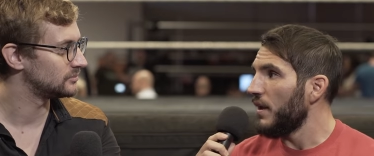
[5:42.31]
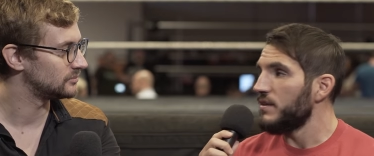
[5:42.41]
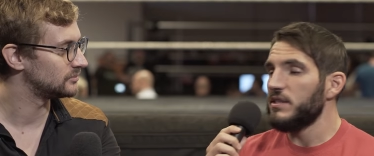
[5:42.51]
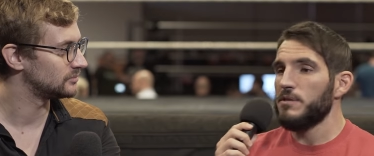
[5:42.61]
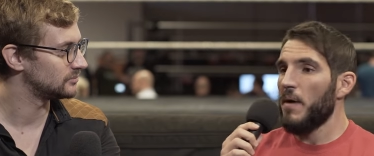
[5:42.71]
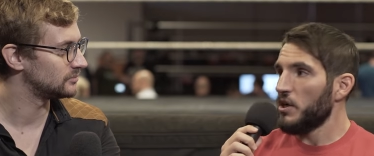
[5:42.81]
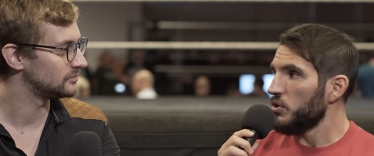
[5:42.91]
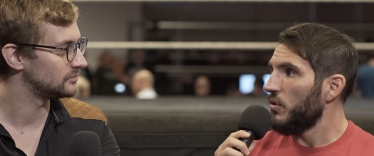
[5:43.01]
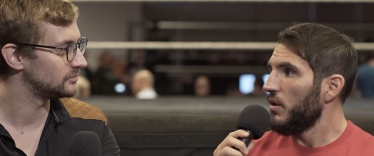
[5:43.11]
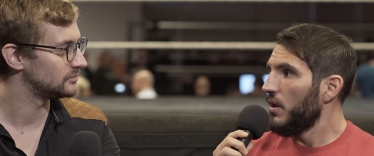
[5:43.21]
Speaker 1: It's
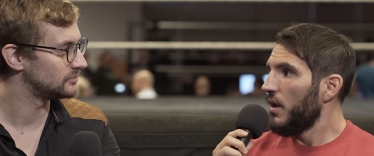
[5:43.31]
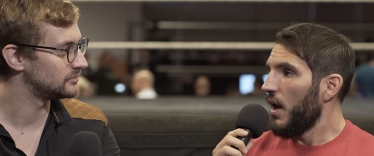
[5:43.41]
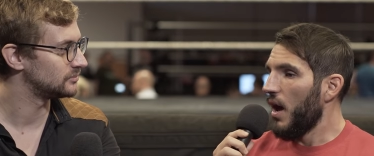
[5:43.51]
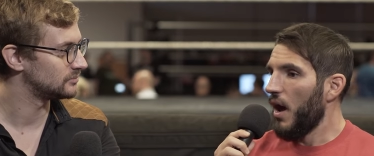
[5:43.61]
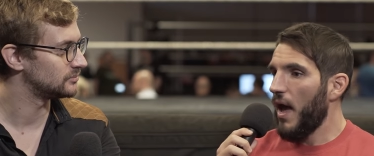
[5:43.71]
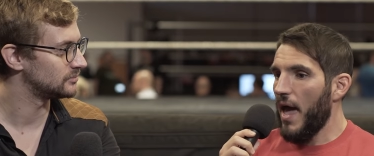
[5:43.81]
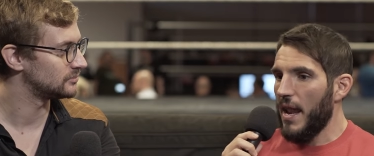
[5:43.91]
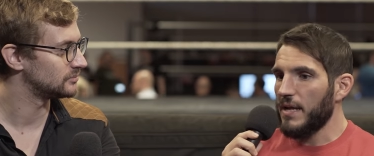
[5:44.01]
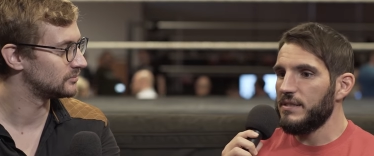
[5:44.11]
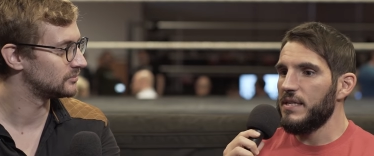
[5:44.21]
special. Uh, N
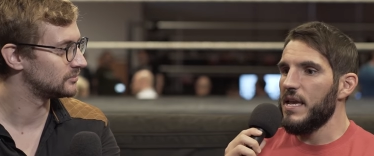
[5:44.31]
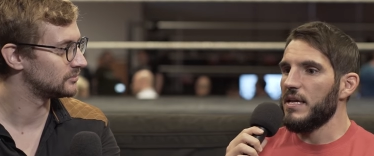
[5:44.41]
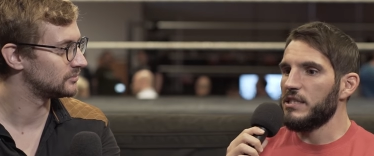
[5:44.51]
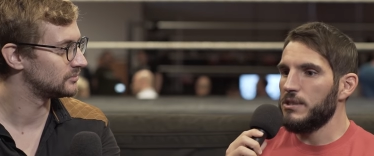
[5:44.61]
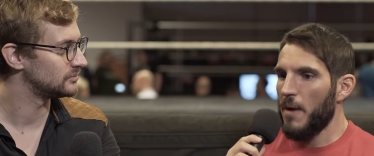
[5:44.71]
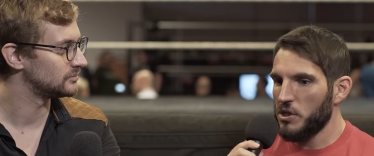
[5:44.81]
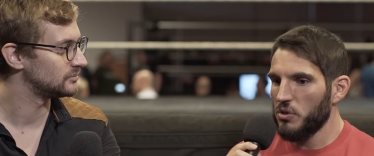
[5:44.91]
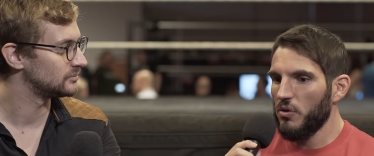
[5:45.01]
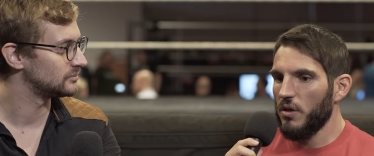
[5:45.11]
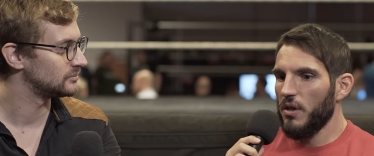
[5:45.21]
X T is
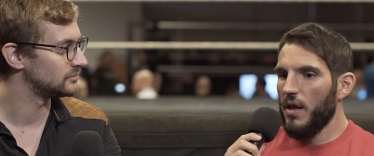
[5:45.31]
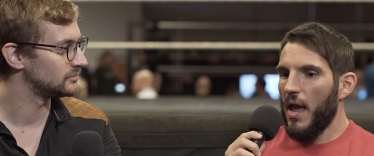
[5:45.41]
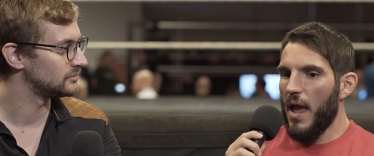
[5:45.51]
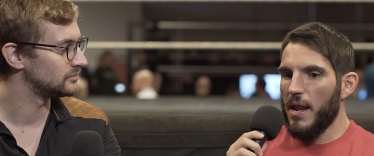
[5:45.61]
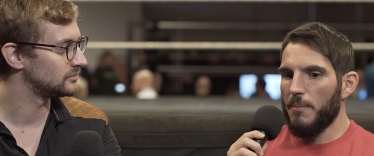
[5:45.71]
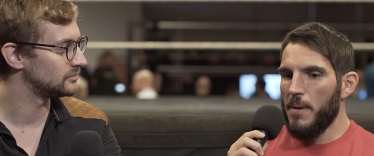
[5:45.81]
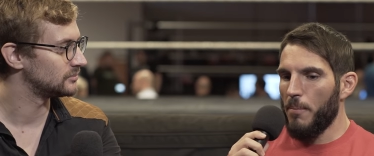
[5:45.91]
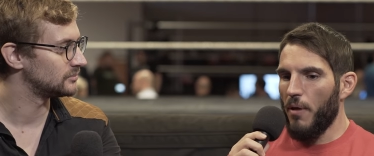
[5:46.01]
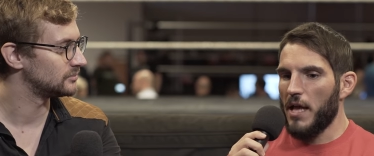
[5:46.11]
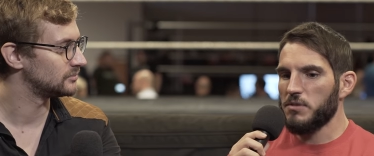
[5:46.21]
special. And
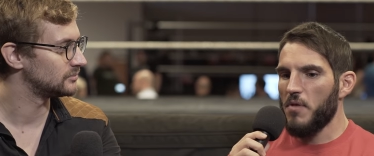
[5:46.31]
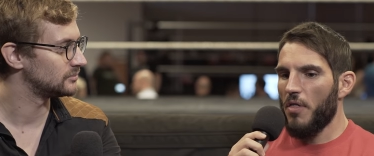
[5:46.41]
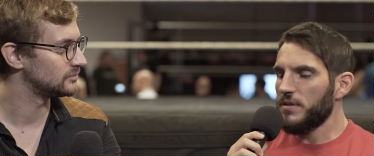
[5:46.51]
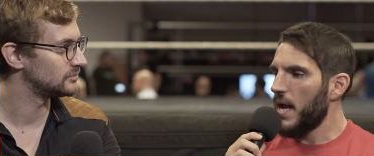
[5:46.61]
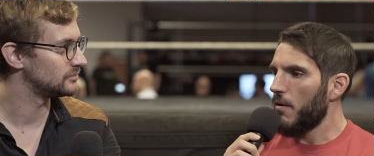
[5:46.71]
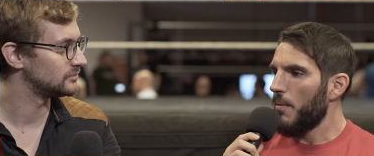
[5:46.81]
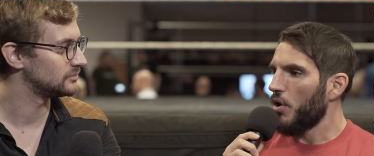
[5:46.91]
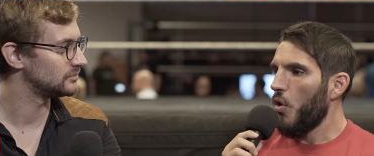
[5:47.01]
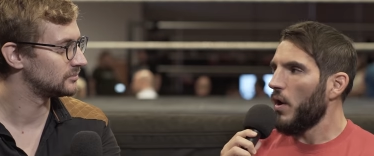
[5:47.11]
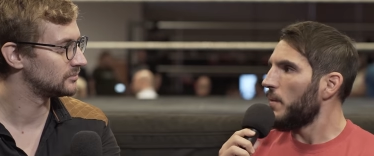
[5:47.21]
people ask me all the time
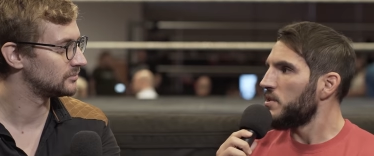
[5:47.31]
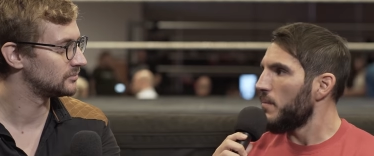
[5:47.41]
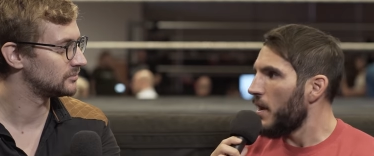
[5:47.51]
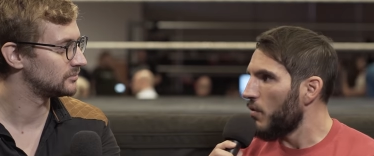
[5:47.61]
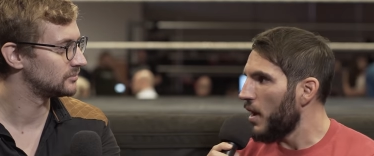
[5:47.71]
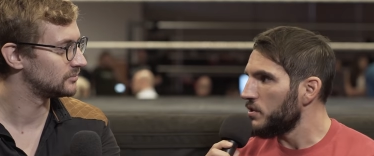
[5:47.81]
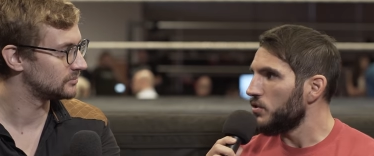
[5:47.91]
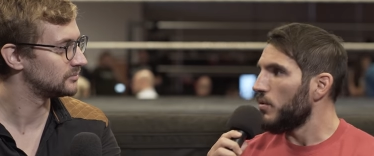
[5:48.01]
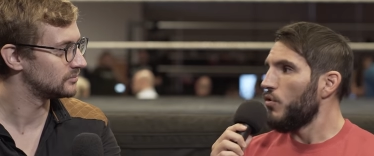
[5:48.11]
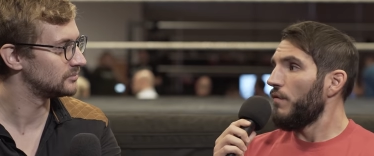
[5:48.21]
about going up to the main
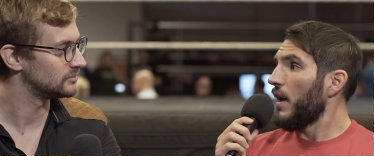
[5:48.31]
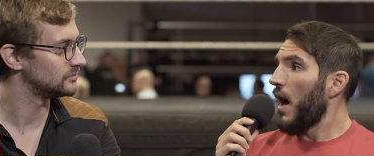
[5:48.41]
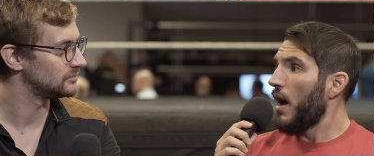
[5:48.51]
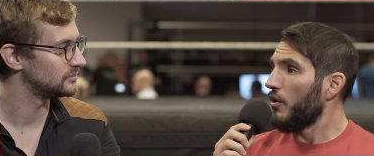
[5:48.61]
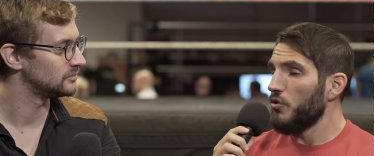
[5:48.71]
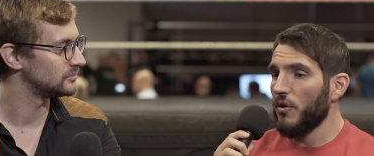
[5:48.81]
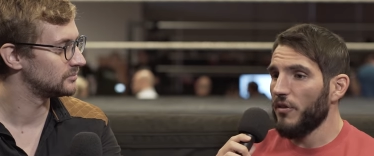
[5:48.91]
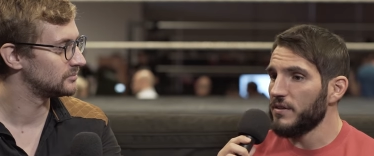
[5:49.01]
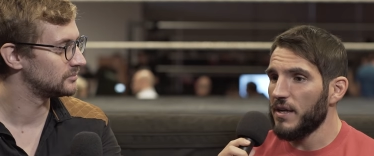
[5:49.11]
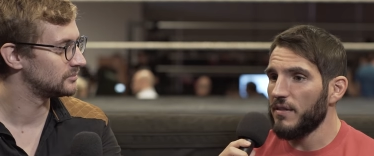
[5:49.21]
roster or moving on or doing
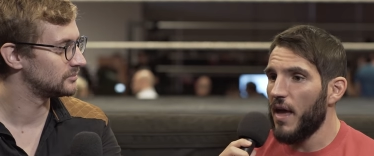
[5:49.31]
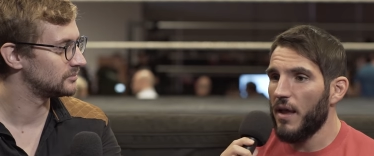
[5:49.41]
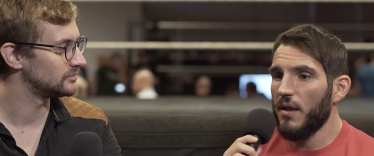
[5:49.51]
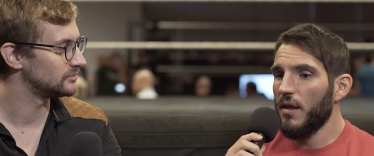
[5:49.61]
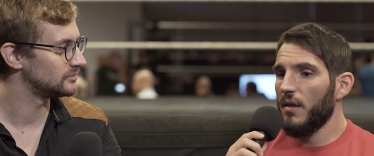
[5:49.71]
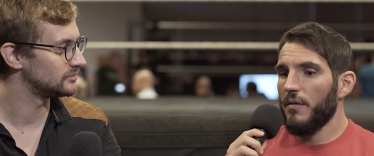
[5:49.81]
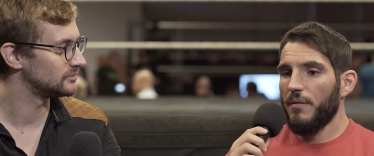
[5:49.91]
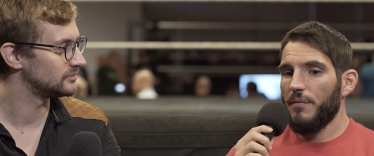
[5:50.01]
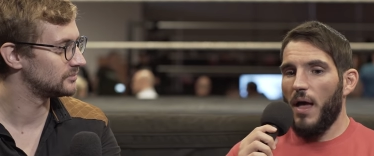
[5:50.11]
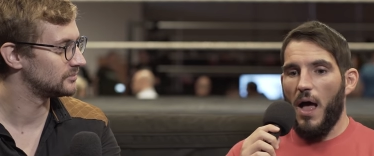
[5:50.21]
things like that.
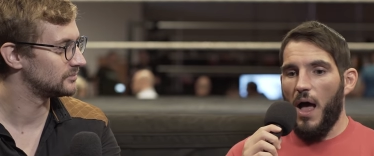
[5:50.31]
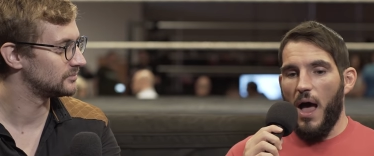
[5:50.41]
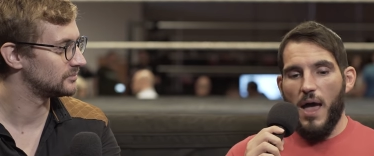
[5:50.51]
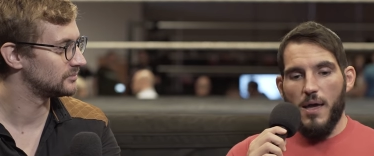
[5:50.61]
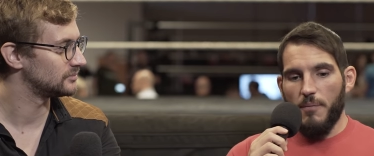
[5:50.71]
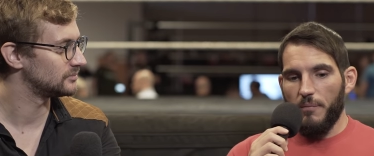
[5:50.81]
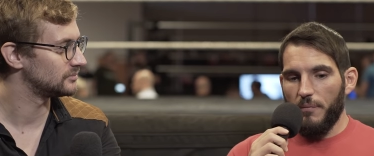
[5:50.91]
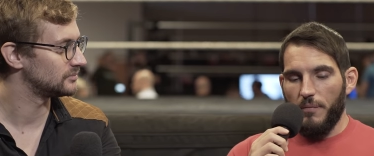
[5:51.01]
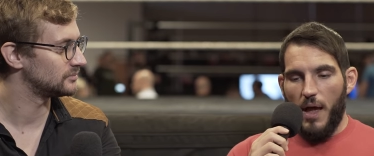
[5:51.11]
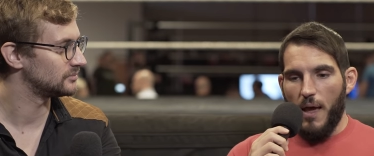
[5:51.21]
I am,
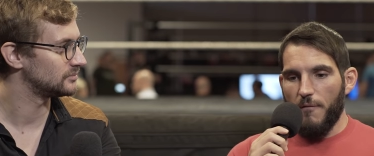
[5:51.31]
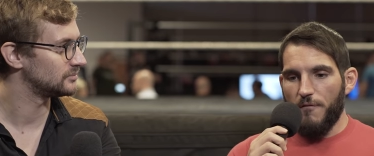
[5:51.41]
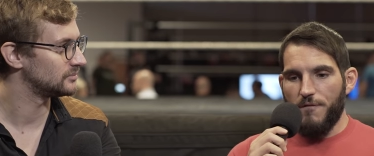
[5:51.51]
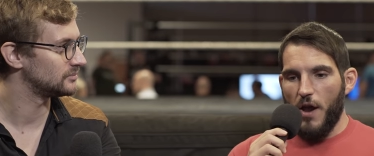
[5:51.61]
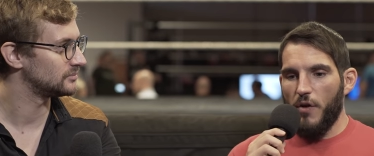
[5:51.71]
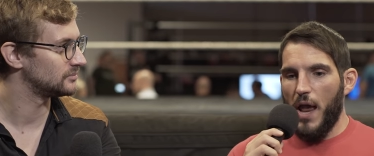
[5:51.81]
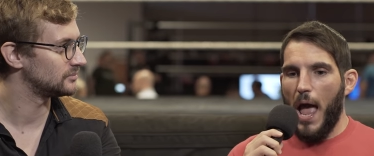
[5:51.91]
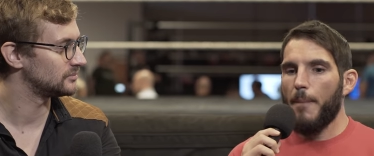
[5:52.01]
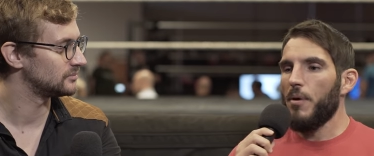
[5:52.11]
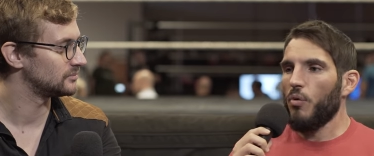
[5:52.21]
I am very
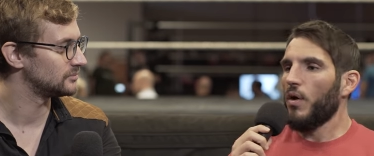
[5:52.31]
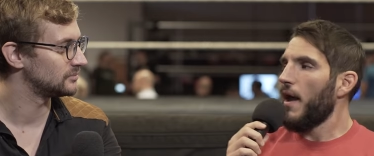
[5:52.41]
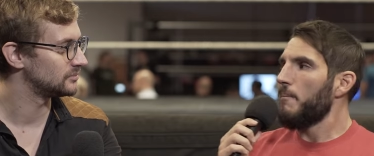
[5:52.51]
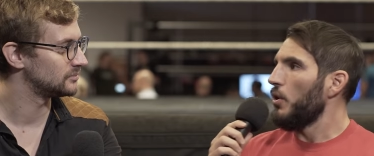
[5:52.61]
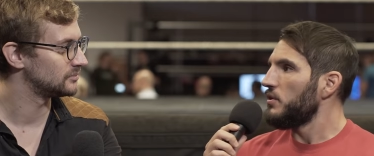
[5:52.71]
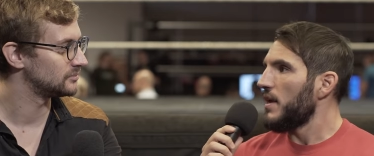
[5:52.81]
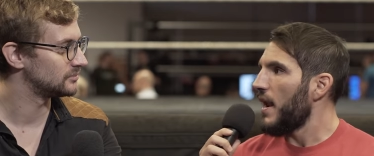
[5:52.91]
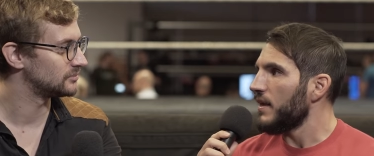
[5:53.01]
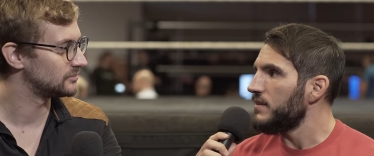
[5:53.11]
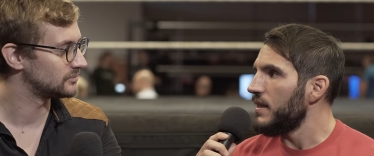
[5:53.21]
happy with what I built in
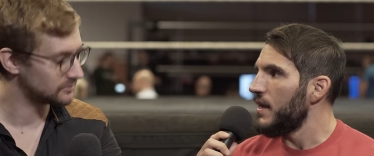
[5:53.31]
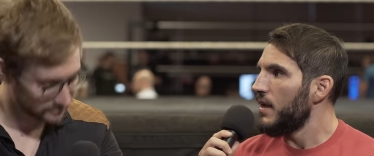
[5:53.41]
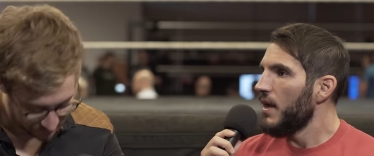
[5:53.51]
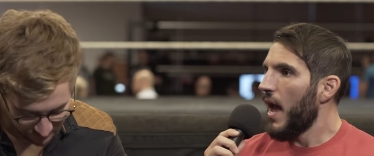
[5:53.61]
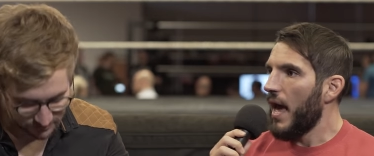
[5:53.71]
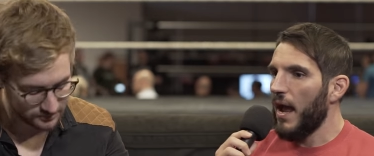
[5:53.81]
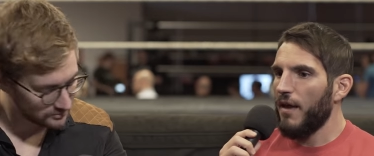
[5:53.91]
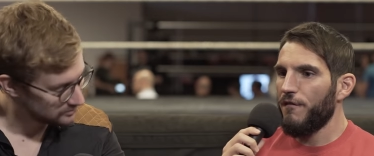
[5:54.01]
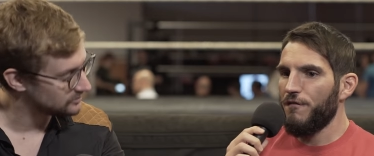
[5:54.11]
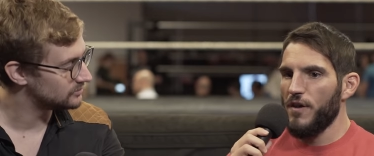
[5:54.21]
N X T. And
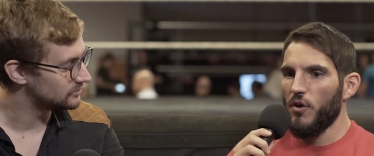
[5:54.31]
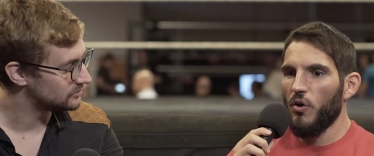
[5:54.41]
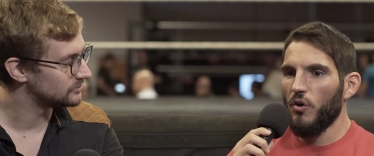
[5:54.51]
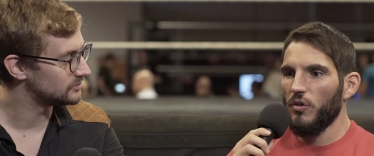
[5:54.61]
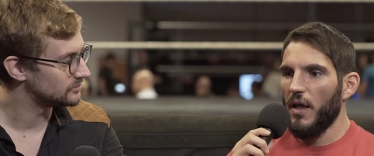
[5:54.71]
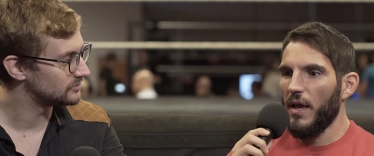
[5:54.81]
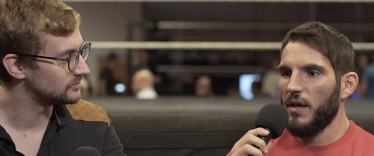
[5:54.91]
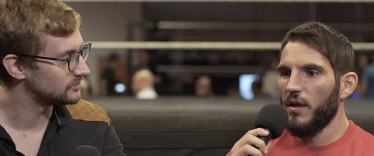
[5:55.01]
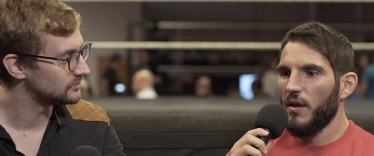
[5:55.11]
I feel like